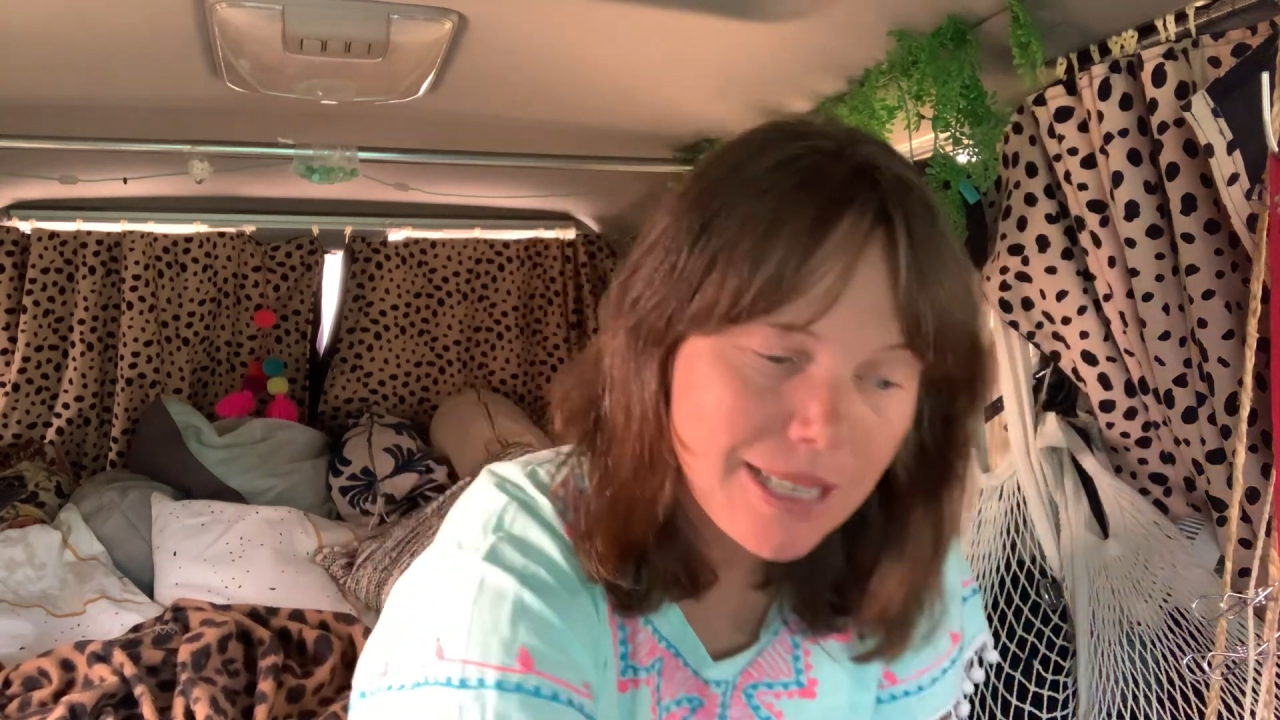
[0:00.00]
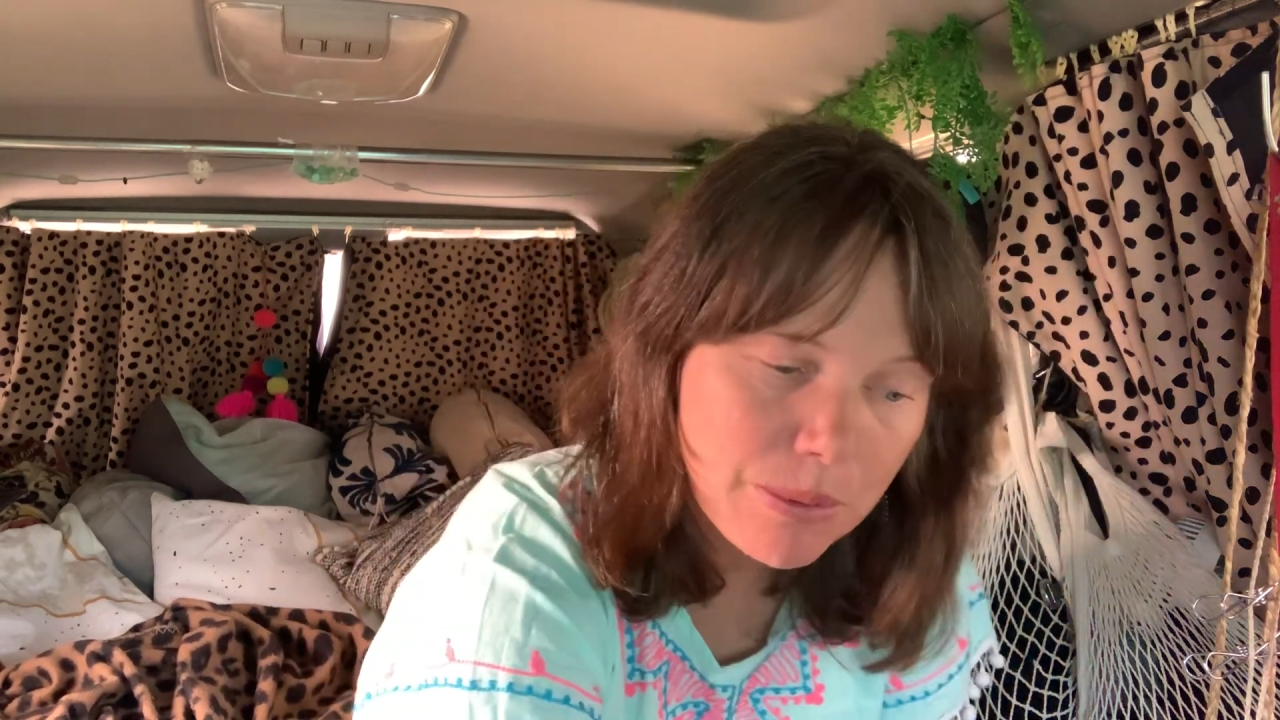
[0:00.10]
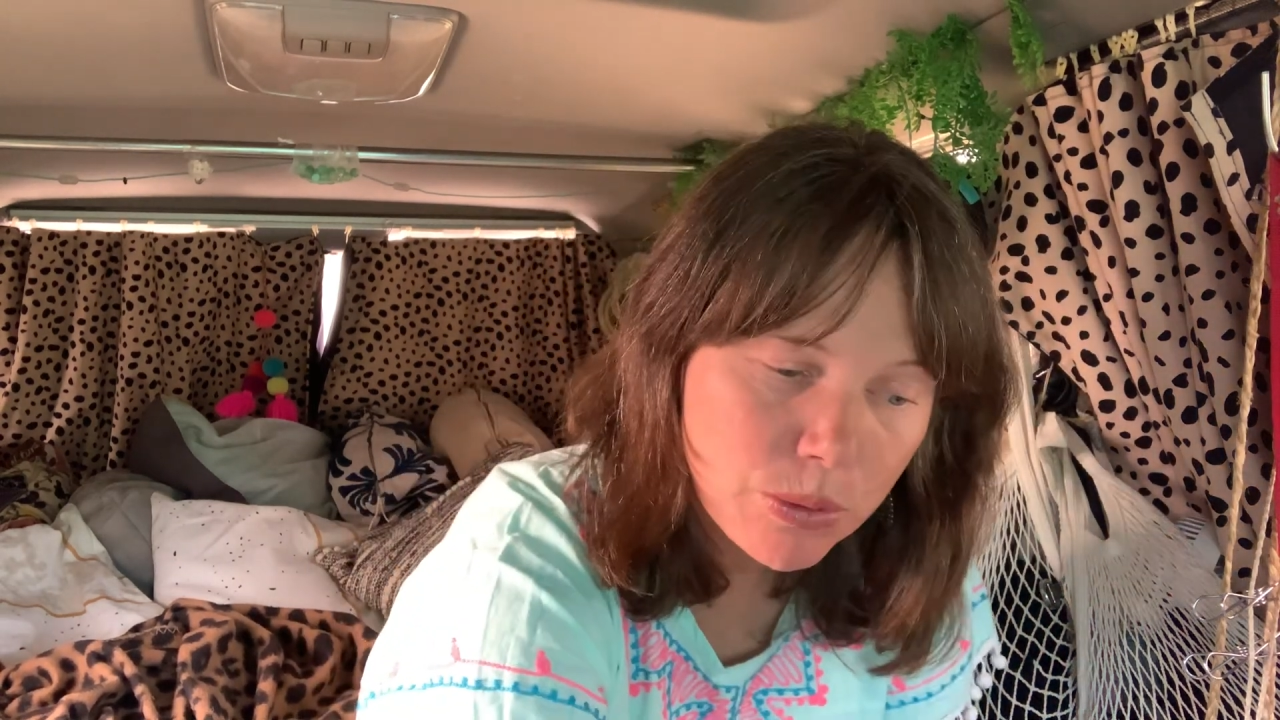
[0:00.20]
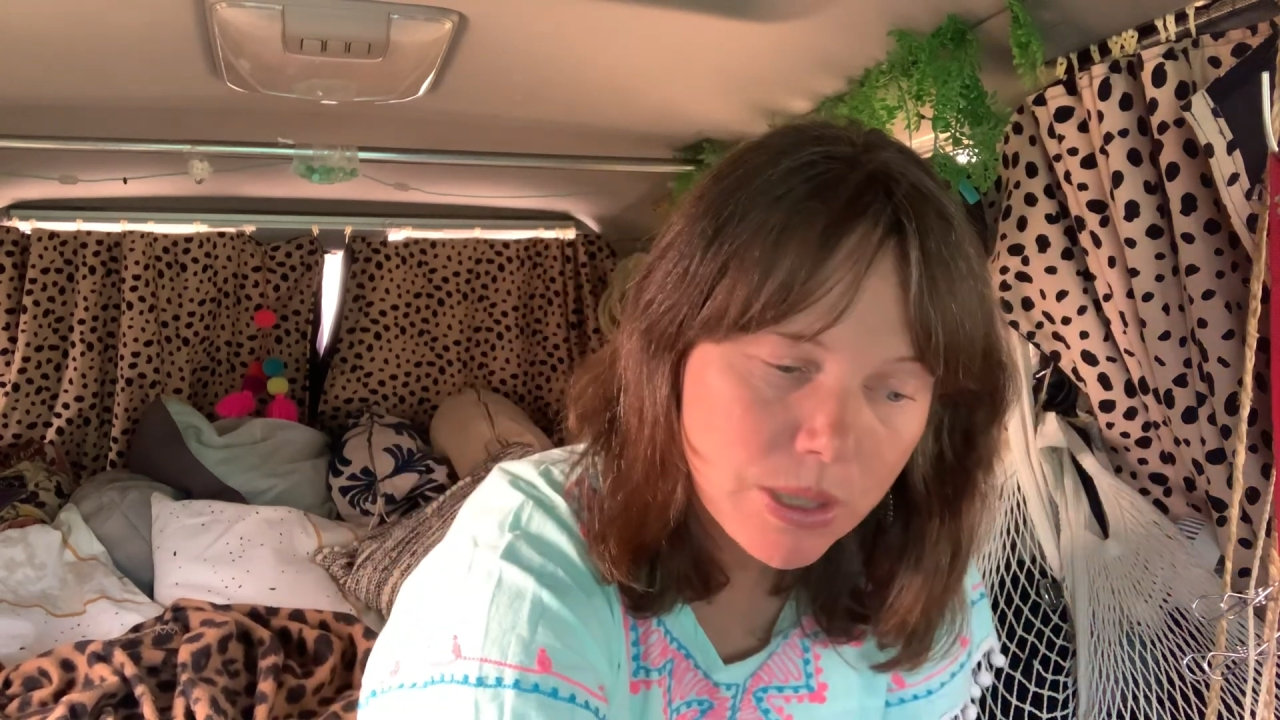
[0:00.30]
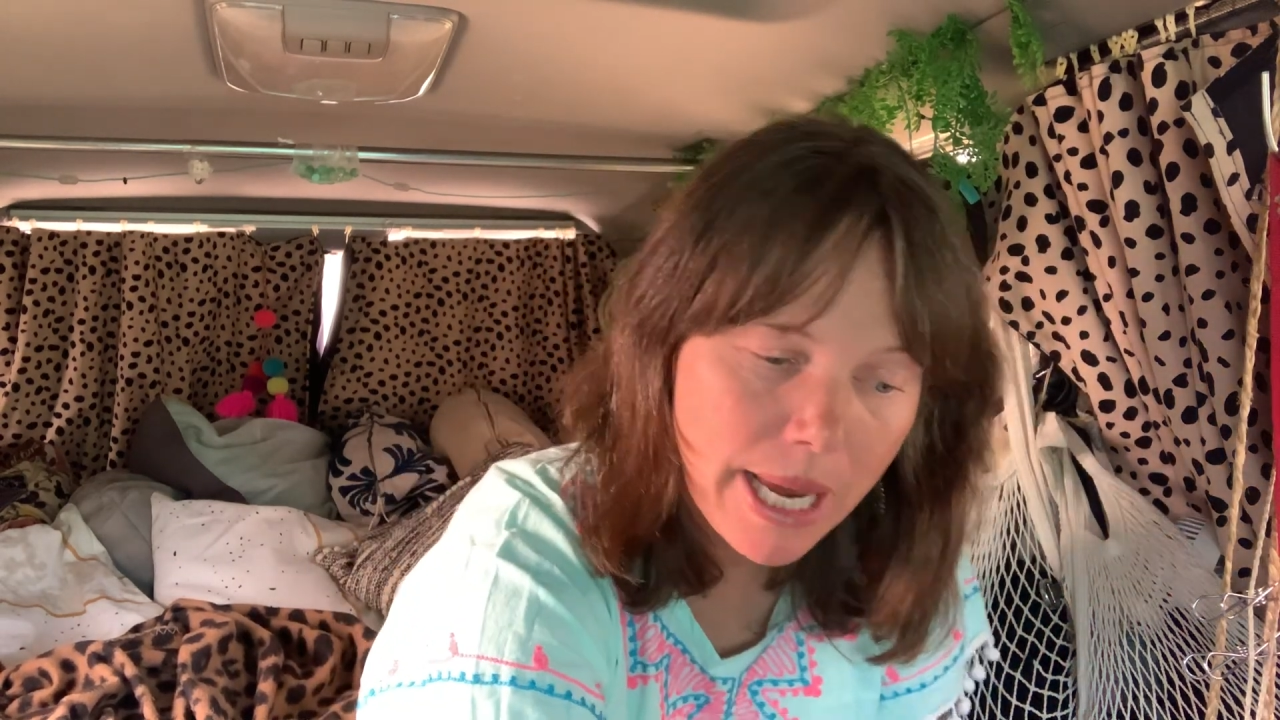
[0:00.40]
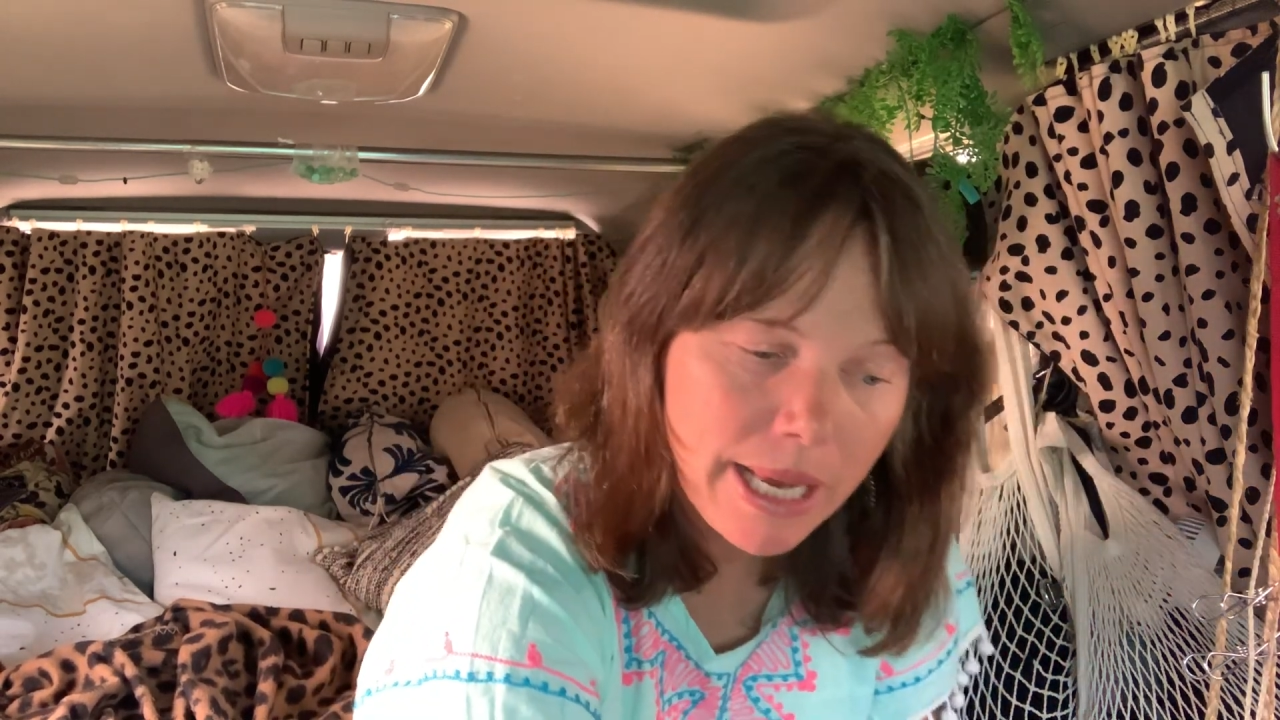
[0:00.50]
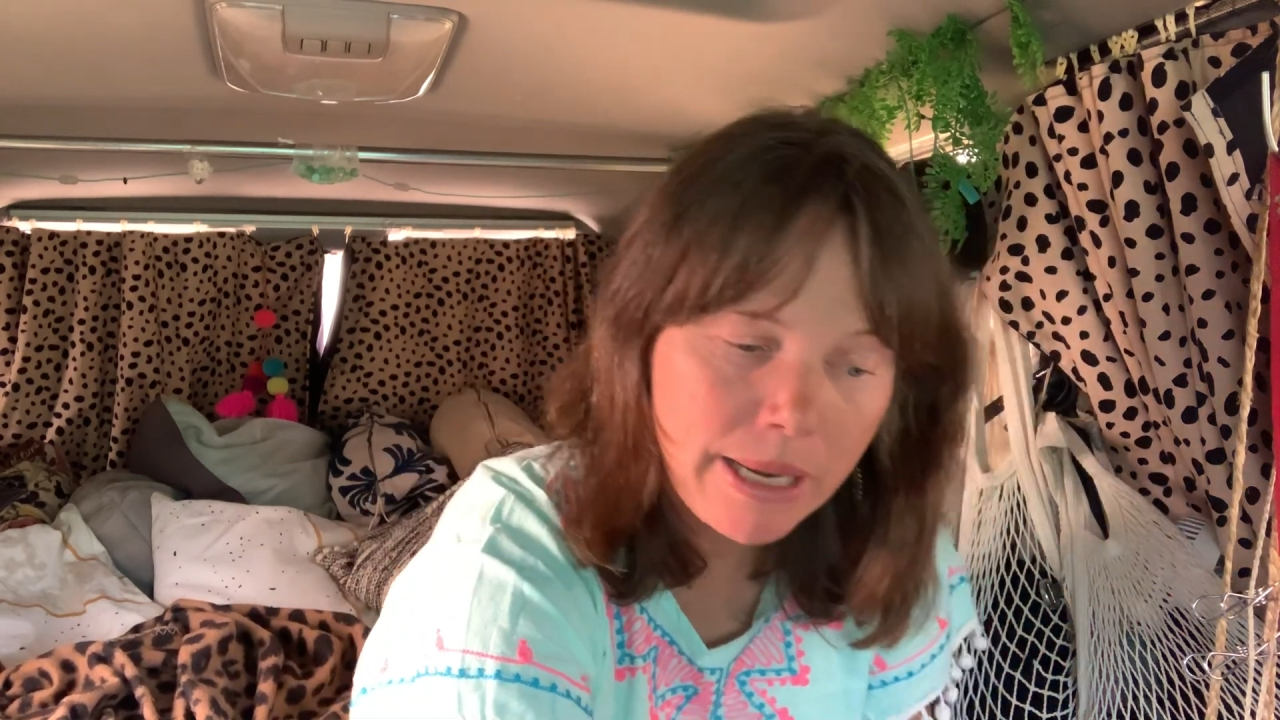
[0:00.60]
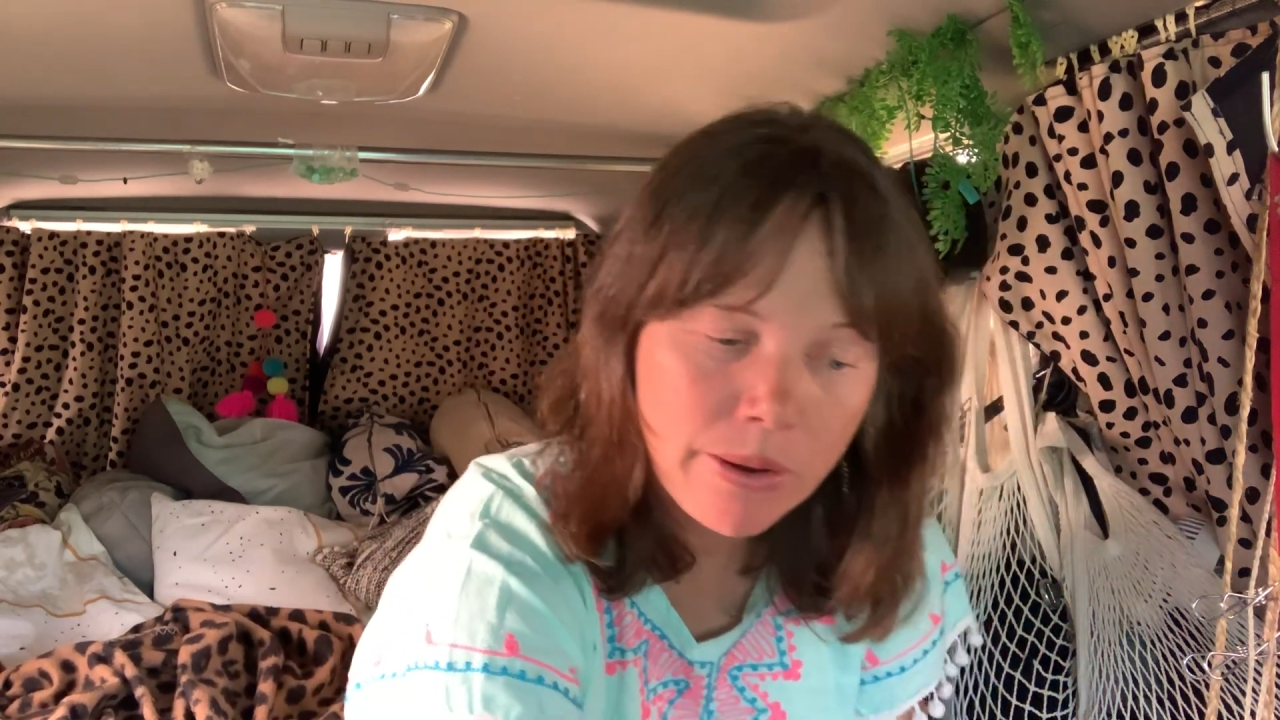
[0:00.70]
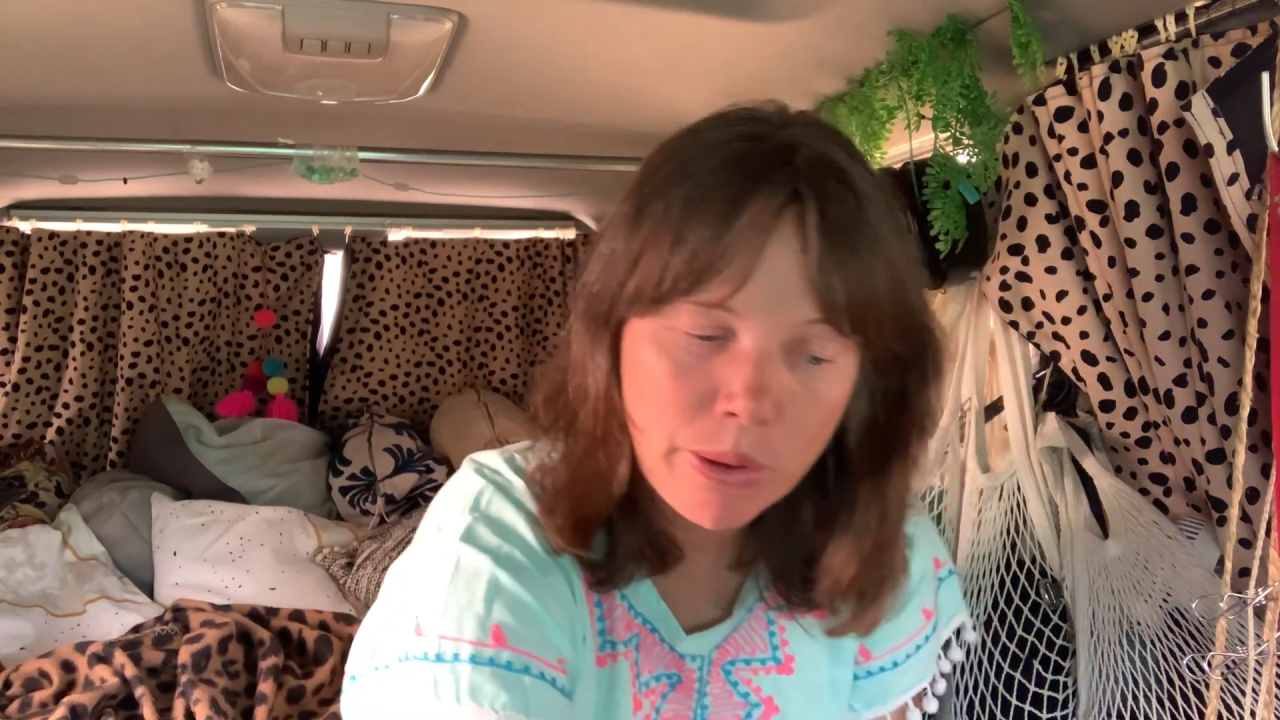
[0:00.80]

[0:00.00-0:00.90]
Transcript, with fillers: double ten.